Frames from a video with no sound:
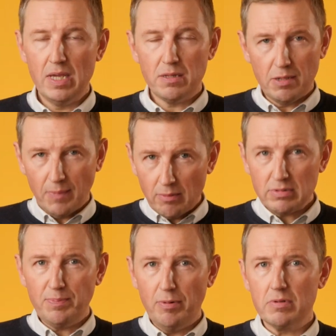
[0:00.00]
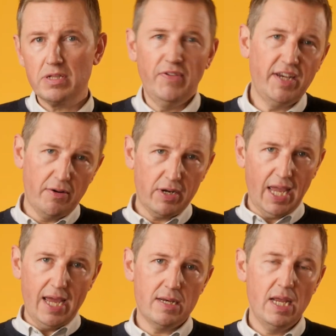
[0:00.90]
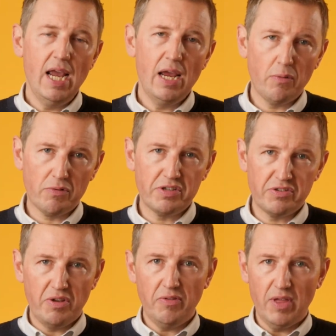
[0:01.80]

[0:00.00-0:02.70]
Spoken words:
So you might want to pause the video again in order to do